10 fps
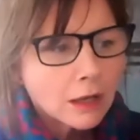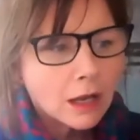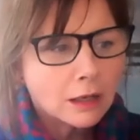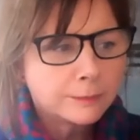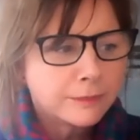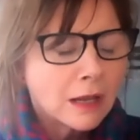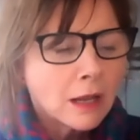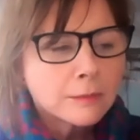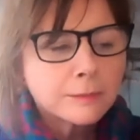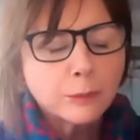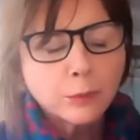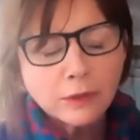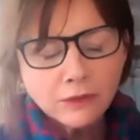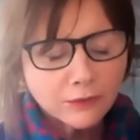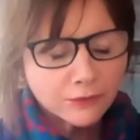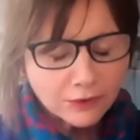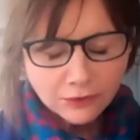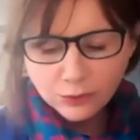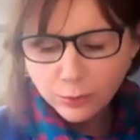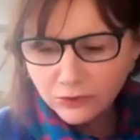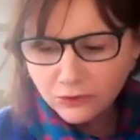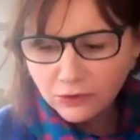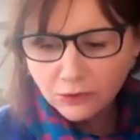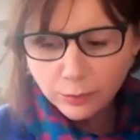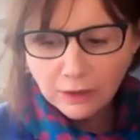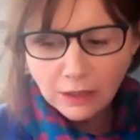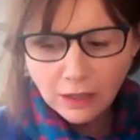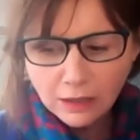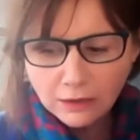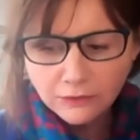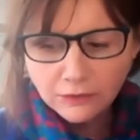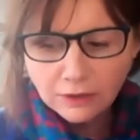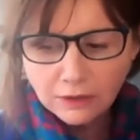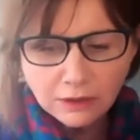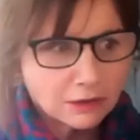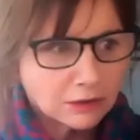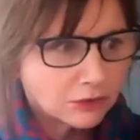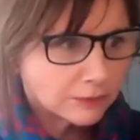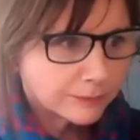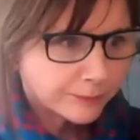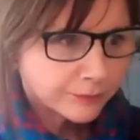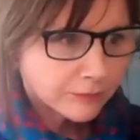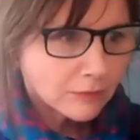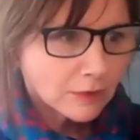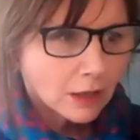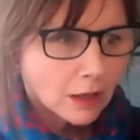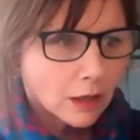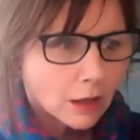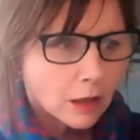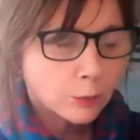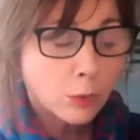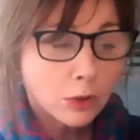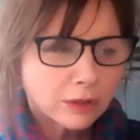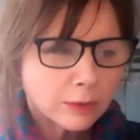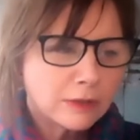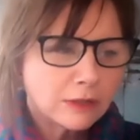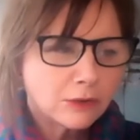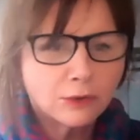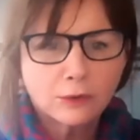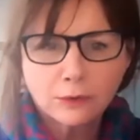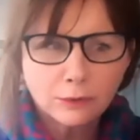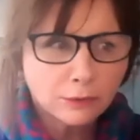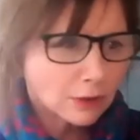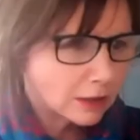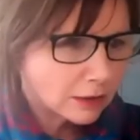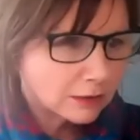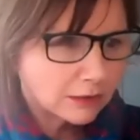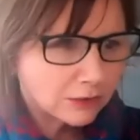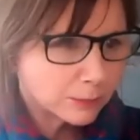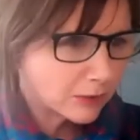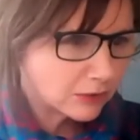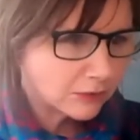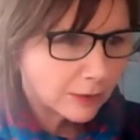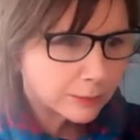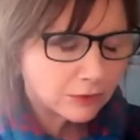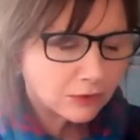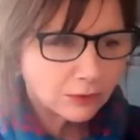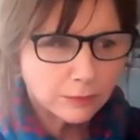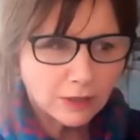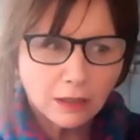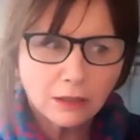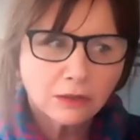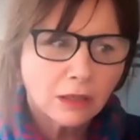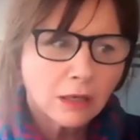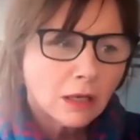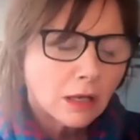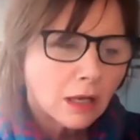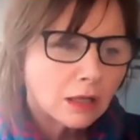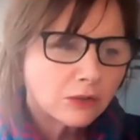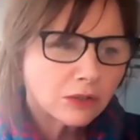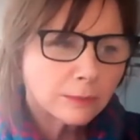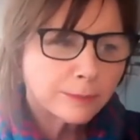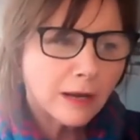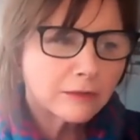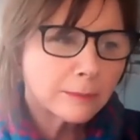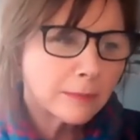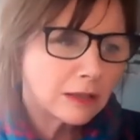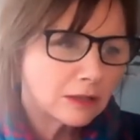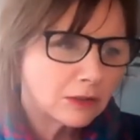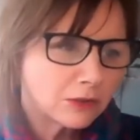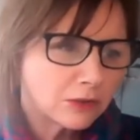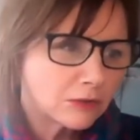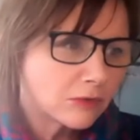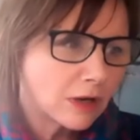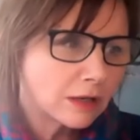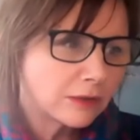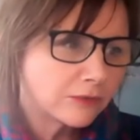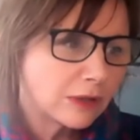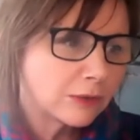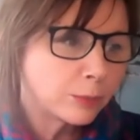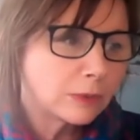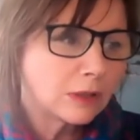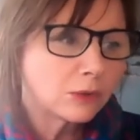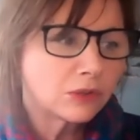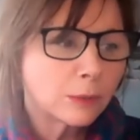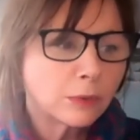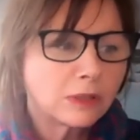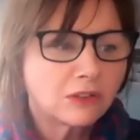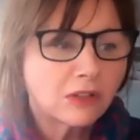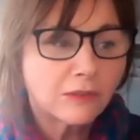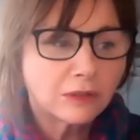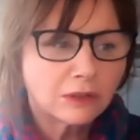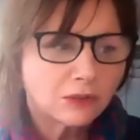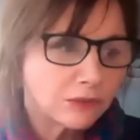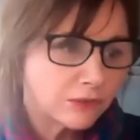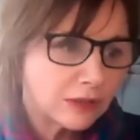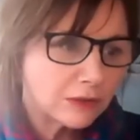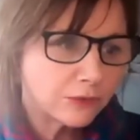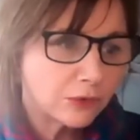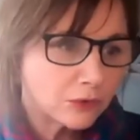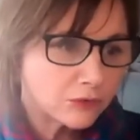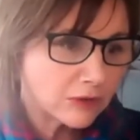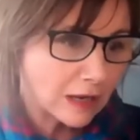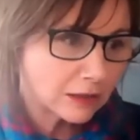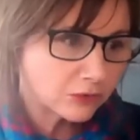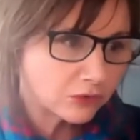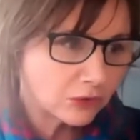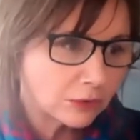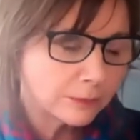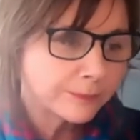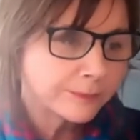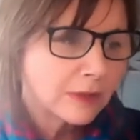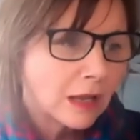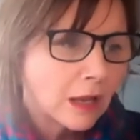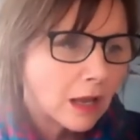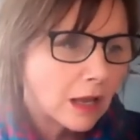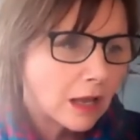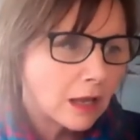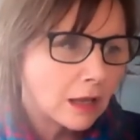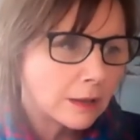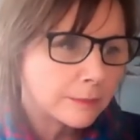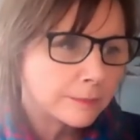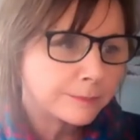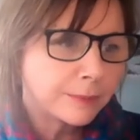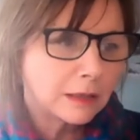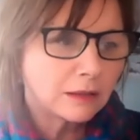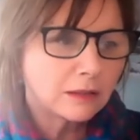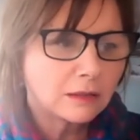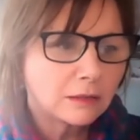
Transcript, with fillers: Um, but one of the first questions we have is, what can we do? And this must have happened to somebody else. Until paramedics arrive, if we know someone is having a severe food reaction, um, but